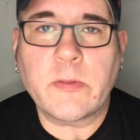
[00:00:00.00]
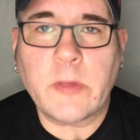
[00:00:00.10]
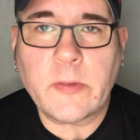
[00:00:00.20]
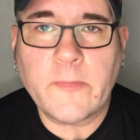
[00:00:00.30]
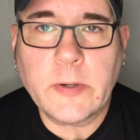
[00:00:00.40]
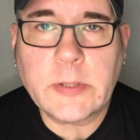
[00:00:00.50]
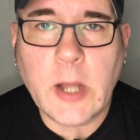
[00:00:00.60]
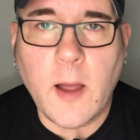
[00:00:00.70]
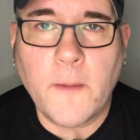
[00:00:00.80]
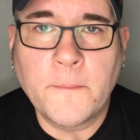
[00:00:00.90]
6 foot
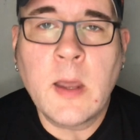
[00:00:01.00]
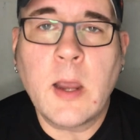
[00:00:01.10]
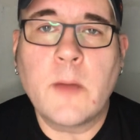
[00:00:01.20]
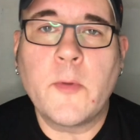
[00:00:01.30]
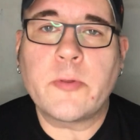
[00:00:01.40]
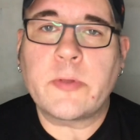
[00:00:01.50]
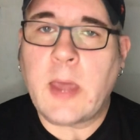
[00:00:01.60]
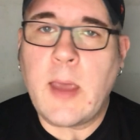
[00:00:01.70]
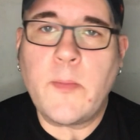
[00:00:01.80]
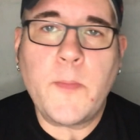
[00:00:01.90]
tall. And the most
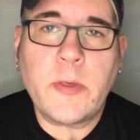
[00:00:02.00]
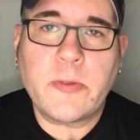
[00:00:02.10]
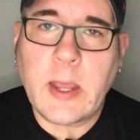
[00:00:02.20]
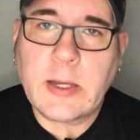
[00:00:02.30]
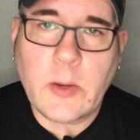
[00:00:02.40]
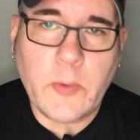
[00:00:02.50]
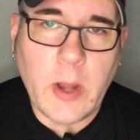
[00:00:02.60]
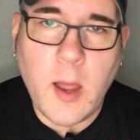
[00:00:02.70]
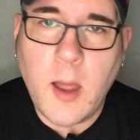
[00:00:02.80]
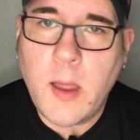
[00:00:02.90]
common mistake that we
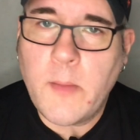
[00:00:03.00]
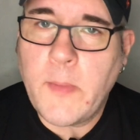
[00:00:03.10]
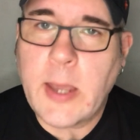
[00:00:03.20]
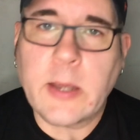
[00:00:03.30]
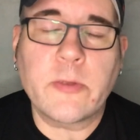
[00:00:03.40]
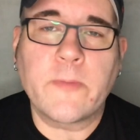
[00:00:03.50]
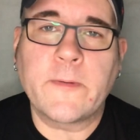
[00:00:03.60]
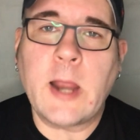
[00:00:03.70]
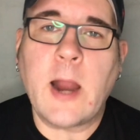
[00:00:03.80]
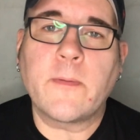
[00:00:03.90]
all make as
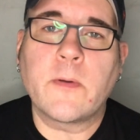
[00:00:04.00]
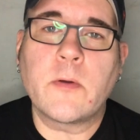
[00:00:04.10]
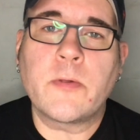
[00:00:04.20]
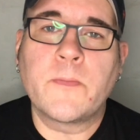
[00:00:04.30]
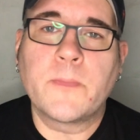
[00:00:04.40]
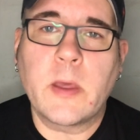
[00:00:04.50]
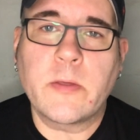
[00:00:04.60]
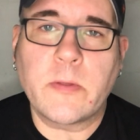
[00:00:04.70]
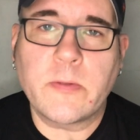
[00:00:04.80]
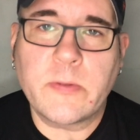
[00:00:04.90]
photographers
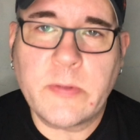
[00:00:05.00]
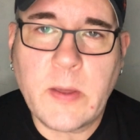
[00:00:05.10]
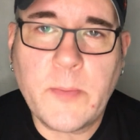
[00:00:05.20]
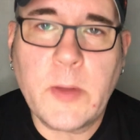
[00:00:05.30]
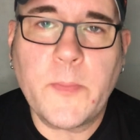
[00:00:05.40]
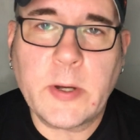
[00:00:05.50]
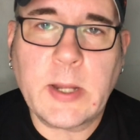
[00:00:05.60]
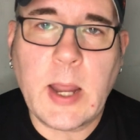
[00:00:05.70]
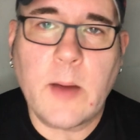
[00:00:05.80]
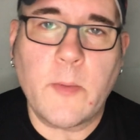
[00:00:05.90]
is to simply put the
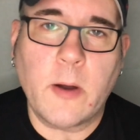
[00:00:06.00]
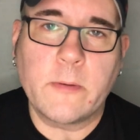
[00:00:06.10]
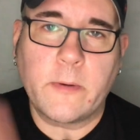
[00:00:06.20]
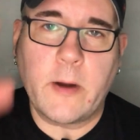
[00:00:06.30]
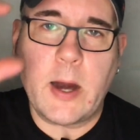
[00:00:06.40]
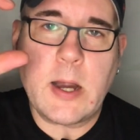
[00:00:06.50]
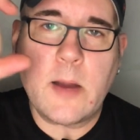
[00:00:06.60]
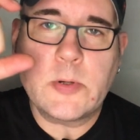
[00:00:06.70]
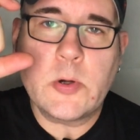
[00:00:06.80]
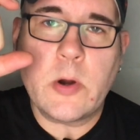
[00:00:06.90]
camera right
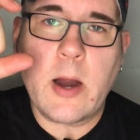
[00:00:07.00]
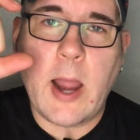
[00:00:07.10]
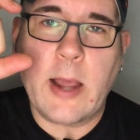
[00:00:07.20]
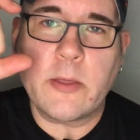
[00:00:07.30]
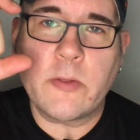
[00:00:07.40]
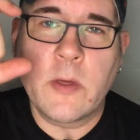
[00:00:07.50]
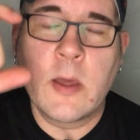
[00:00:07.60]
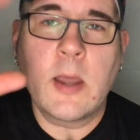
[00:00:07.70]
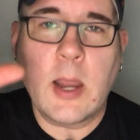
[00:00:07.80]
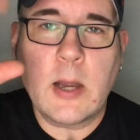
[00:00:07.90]
up to our eyes
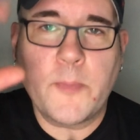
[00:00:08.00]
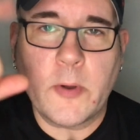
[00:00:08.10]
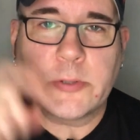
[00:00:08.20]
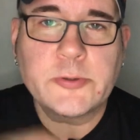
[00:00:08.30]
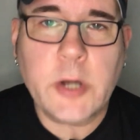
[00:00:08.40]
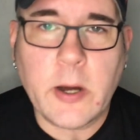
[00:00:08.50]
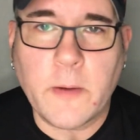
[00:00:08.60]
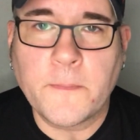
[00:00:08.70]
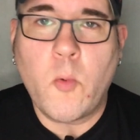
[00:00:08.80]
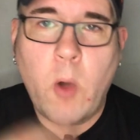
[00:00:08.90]
and to pull the trigger.
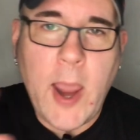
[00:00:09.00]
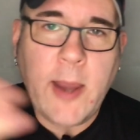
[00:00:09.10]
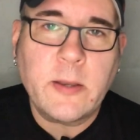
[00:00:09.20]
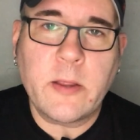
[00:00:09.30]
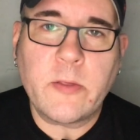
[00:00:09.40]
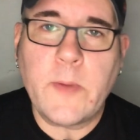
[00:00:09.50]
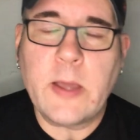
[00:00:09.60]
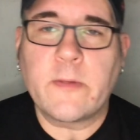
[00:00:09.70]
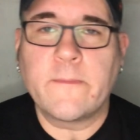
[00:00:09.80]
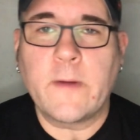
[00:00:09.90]
Why? This
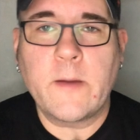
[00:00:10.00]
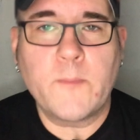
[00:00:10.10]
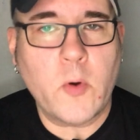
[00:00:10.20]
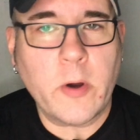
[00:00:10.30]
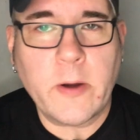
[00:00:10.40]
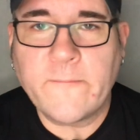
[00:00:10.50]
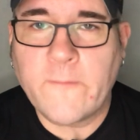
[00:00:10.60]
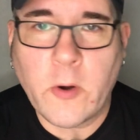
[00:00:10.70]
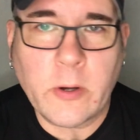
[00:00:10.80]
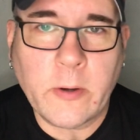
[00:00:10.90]
makes a very boring
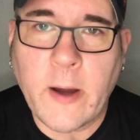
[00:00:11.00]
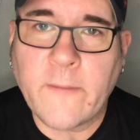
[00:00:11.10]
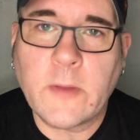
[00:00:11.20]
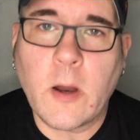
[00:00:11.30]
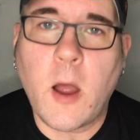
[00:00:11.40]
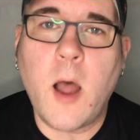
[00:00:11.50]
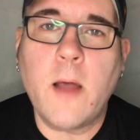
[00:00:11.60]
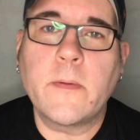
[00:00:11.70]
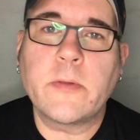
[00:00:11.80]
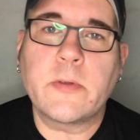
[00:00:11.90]
photograph that
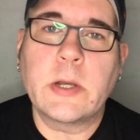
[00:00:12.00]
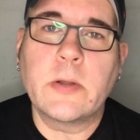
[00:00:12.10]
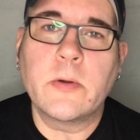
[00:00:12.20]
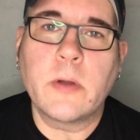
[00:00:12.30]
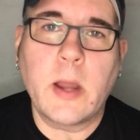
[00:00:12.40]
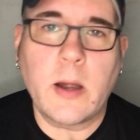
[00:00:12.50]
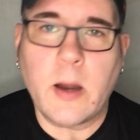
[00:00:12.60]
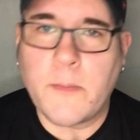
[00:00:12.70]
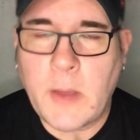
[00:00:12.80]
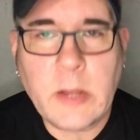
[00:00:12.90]
all of us do, and it
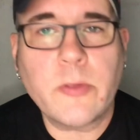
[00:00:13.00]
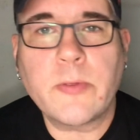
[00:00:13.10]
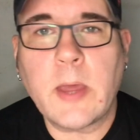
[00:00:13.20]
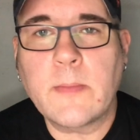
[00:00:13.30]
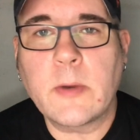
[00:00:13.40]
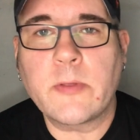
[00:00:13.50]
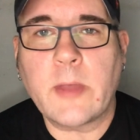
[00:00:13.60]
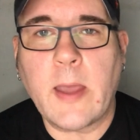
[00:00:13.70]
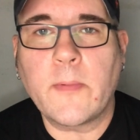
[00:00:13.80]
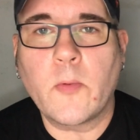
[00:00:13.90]
makes the sameness
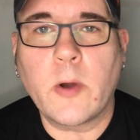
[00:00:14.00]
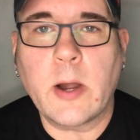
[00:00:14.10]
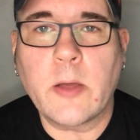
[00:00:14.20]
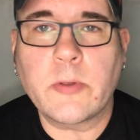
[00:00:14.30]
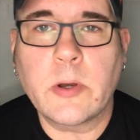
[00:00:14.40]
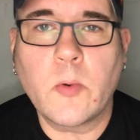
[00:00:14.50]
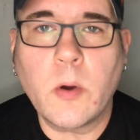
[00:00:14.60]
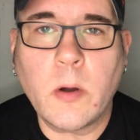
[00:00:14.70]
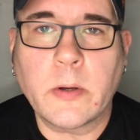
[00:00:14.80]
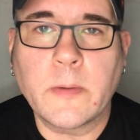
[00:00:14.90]
to everyone else in the
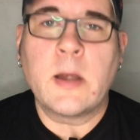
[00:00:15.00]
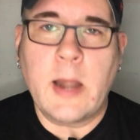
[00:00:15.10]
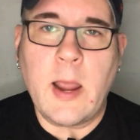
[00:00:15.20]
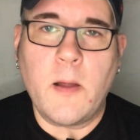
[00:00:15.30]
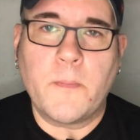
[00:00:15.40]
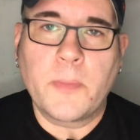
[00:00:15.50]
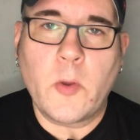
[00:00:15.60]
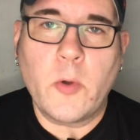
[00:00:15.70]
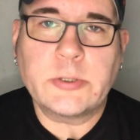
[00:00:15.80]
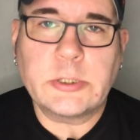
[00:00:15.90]
world. Now,
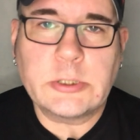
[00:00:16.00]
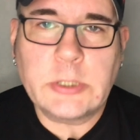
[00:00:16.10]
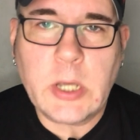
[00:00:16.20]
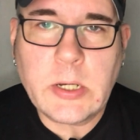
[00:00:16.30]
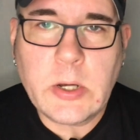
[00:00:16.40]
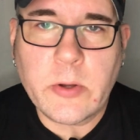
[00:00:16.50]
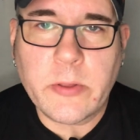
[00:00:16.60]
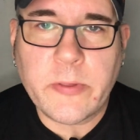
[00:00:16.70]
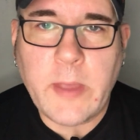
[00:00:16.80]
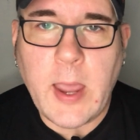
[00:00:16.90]
what you should do
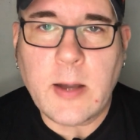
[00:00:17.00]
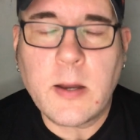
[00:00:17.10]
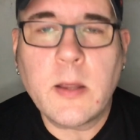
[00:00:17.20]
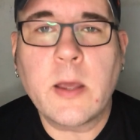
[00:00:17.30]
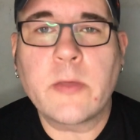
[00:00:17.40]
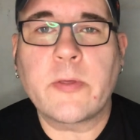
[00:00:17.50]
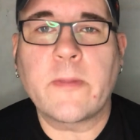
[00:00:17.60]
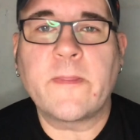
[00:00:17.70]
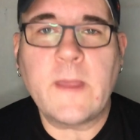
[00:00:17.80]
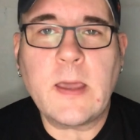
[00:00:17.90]
instead is to
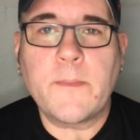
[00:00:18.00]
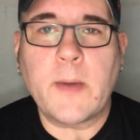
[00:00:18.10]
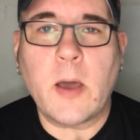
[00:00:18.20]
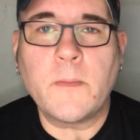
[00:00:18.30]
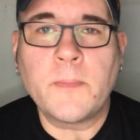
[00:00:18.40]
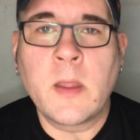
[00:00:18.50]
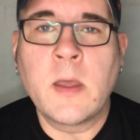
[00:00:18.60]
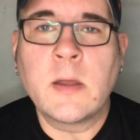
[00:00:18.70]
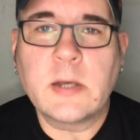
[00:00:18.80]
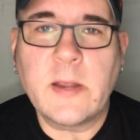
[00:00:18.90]
think about
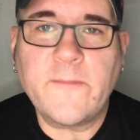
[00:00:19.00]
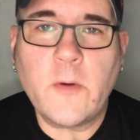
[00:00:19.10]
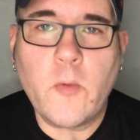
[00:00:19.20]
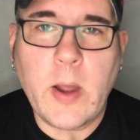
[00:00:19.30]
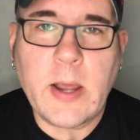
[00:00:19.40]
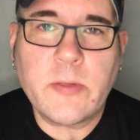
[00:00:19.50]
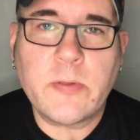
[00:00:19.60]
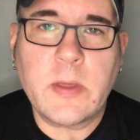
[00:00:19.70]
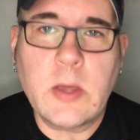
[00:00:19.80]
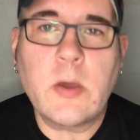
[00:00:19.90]
different ways
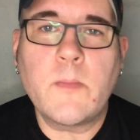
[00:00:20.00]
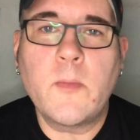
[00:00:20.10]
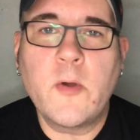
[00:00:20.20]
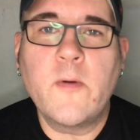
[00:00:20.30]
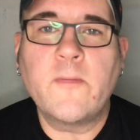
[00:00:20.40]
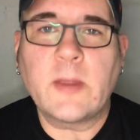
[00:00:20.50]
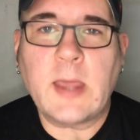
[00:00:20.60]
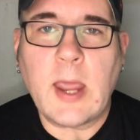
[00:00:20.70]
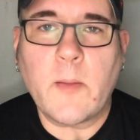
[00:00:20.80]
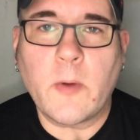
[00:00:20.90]
that you can move the
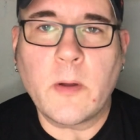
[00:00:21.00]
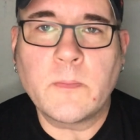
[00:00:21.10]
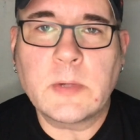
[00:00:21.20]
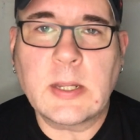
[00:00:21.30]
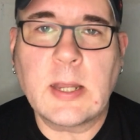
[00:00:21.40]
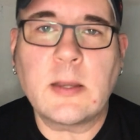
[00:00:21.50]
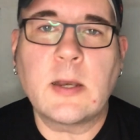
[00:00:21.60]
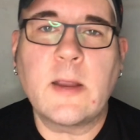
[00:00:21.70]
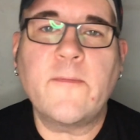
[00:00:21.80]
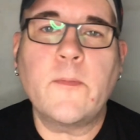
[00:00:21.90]
camera to get the
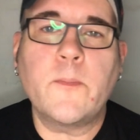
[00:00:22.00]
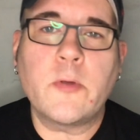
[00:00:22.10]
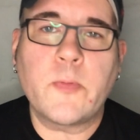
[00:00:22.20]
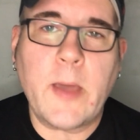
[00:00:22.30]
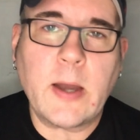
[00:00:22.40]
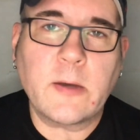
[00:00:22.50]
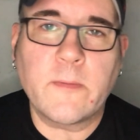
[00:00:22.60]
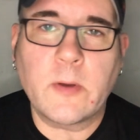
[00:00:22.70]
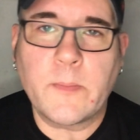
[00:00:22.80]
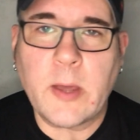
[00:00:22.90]
different perspective
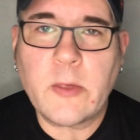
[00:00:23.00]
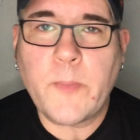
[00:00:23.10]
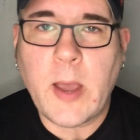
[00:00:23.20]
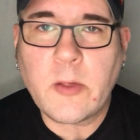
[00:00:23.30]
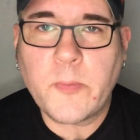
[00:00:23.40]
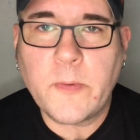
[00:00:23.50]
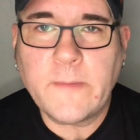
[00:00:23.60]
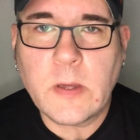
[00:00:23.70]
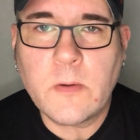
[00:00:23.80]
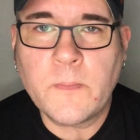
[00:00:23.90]
or the best possible
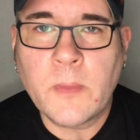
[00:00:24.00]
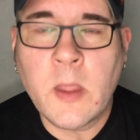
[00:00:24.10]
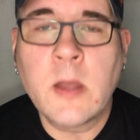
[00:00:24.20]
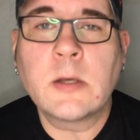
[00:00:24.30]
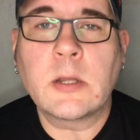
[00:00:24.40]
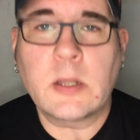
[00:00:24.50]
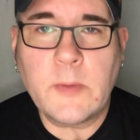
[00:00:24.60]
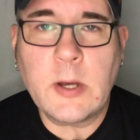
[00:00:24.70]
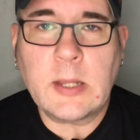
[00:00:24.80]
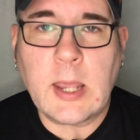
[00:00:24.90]
view to
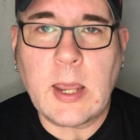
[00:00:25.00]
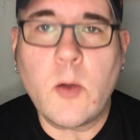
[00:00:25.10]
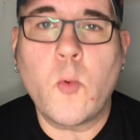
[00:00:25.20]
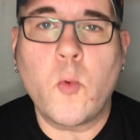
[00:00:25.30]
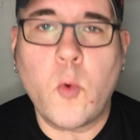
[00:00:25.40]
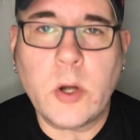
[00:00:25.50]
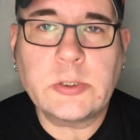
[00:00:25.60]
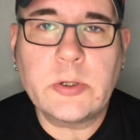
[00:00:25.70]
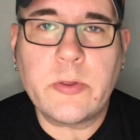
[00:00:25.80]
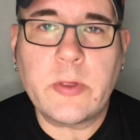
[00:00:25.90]
communicate
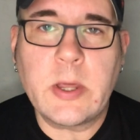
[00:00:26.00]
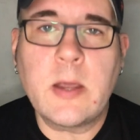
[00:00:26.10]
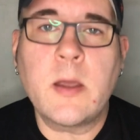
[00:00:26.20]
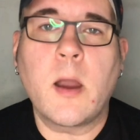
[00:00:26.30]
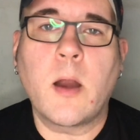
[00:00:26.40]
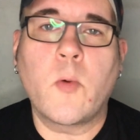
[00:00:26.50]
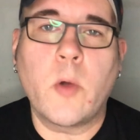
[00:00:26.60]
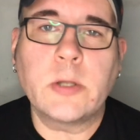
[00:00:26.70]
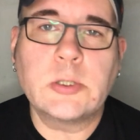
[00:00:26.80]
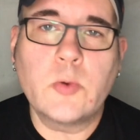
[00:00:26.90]
what you see and
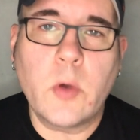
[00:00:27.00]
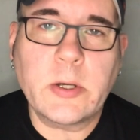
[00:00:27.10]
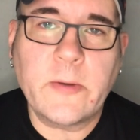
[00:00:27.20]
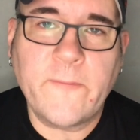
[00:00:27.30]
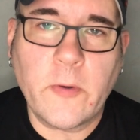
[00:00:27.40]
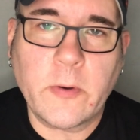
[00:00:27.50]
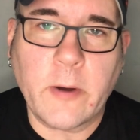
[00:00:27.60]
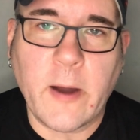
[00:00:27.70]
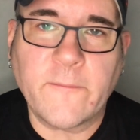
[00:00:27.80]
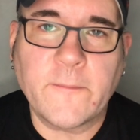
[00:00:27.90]
what you want to
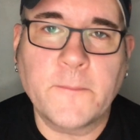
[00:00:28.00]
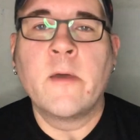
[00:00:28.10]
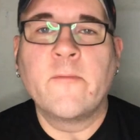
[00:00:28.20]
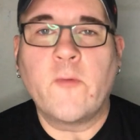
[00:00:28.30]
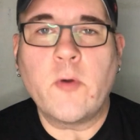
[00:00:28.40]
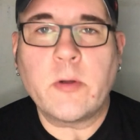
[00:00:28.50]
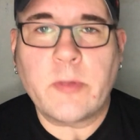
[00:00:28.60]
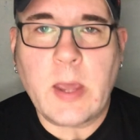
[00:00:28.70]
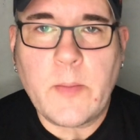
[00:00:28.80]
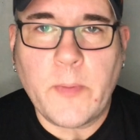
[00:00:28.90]
photograph. For
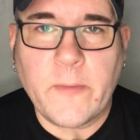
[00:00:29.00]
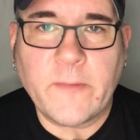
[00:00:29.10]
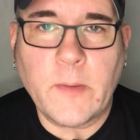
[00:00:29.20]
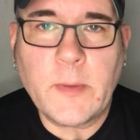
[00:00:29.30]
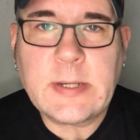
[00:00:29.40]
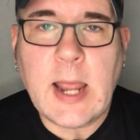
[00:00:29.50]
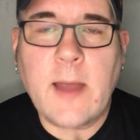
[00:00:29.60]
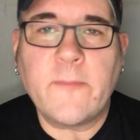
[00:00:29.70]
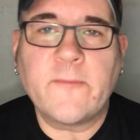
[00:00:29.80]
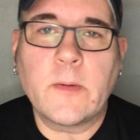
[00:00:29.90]
example, from the
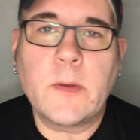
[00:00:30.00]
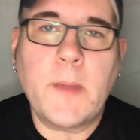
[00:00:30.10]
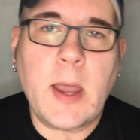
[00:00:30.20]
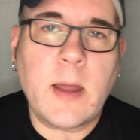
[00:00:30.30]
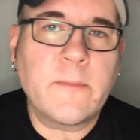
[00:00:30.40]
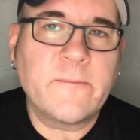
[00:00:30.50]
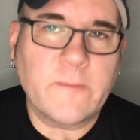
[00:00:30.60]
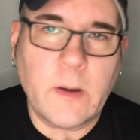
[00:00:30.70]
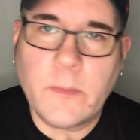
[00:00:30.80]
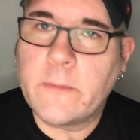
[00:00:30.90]
top, from the bottom,
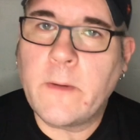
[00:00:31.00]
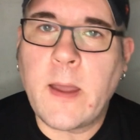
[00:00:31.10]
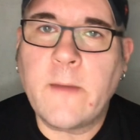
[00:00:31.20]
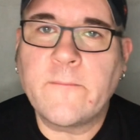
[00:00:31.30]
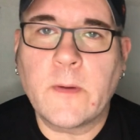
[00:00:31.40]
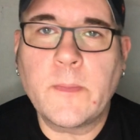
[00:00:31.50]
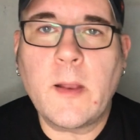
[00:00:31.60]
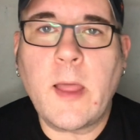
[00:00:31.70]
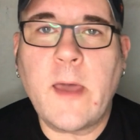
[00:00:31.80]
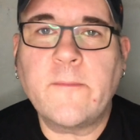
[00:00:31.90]
from the right, from the
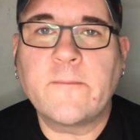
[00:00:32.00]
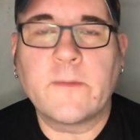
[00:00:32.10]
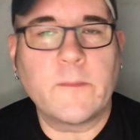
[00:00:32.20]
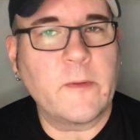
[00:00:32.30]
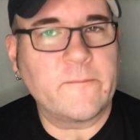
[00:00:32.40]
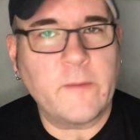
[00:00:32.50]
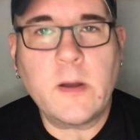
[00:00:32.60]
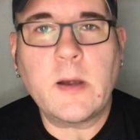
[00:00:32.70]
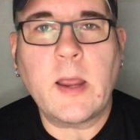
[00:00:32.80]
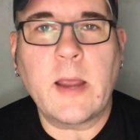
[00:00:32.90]
left, from the
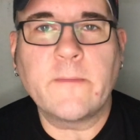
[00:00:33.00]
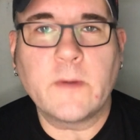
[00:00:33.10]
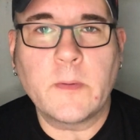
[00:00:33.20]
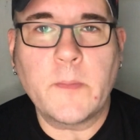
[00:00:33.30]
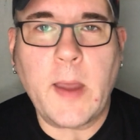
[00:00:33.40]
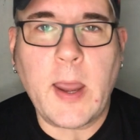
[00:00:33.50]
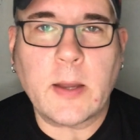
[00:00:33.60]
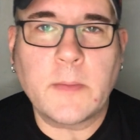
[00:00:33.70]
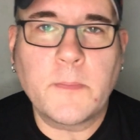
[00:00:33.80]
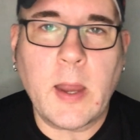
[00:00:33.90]
front, and from the back,
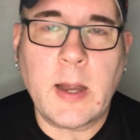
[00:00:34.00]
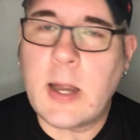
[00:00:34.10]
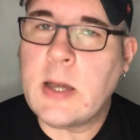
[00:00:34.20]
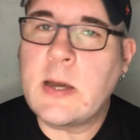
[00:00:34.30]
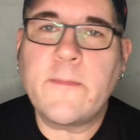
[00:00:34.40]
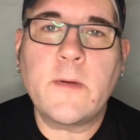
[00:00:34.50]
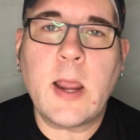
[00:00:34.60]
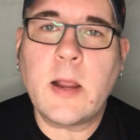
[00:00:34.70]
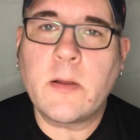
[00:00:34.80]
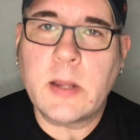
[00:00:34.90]
at any different
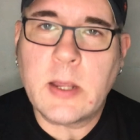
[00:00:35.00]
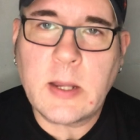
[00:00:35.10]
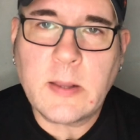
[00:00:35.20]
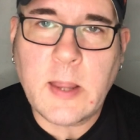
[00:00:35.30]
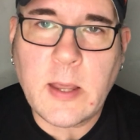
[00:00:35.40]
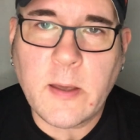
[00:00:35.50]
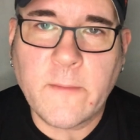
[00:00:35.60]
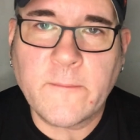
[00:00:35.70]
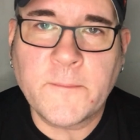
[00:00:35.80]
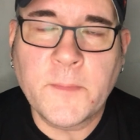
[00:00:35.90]
angle that you can think of